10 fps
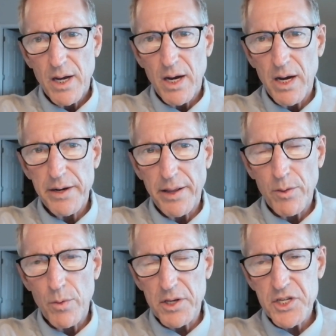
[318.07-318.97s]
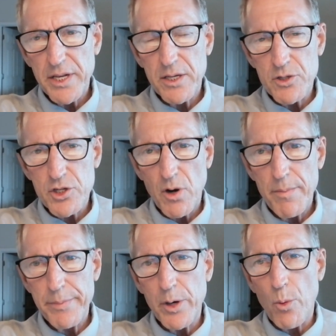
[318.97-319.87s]
now the real estate didn't start
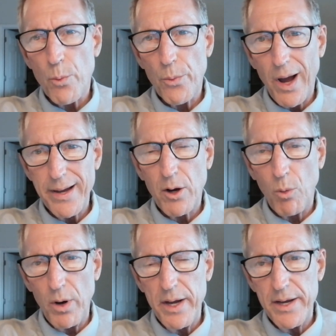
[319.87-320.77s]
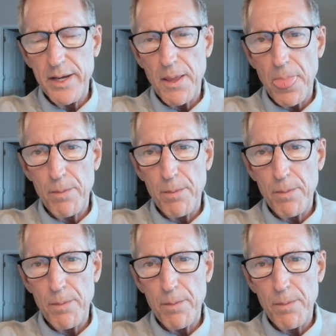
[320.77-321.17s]
maybe right away,